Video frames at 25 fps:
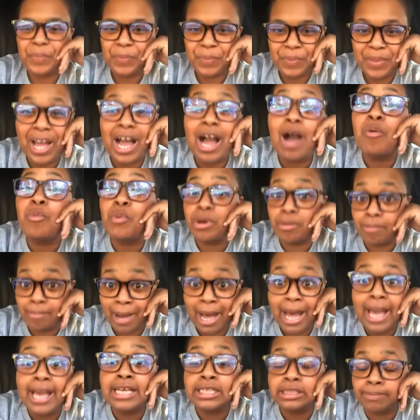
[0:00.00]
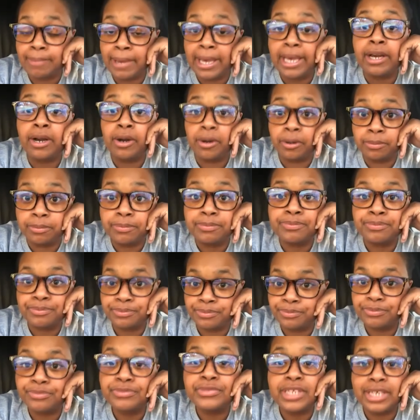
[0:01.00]
You went, back, home, back, home,
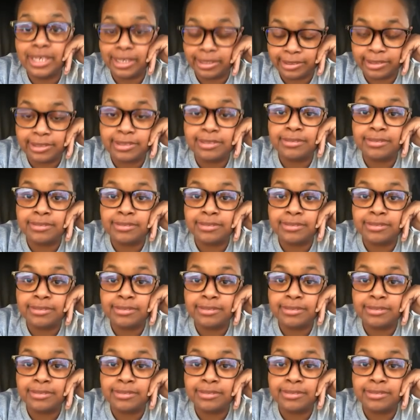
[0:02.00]
Thought about yes. it.